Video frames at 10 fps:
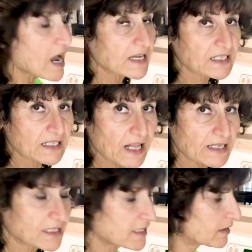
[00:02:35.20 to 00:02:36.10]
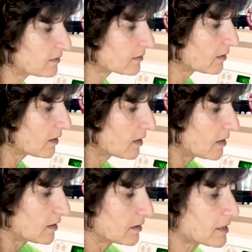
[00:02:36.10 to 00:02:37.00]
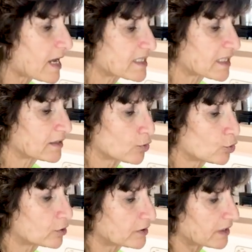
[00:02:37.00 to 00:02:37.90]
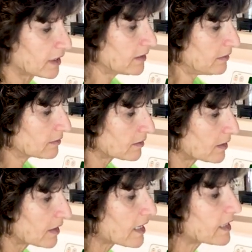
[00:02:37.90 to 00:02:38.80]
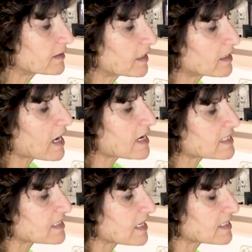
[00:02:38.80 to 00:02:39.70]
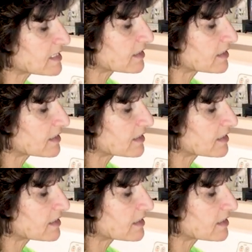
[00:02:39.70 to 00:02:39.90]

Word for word: I sliced it nice and good thin. And then I sliced